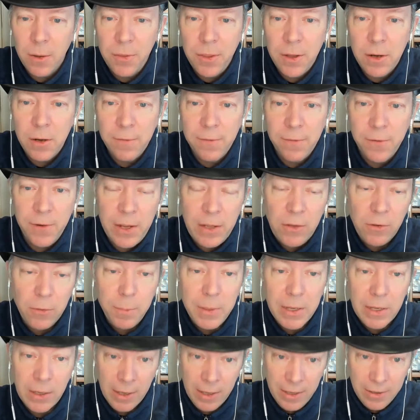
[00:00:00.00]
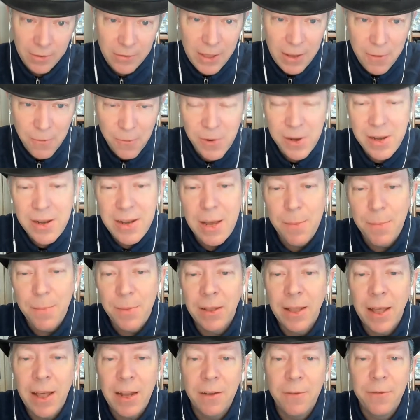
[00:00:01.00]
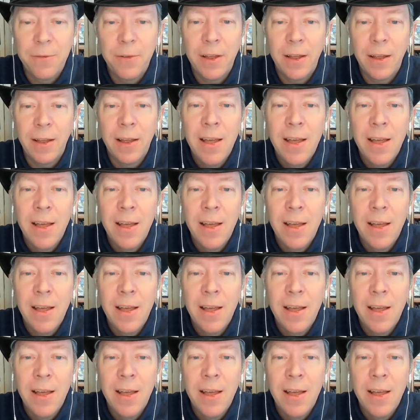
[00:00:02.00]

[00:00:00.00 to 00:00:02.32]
they're friends because they've written up a lot of uh,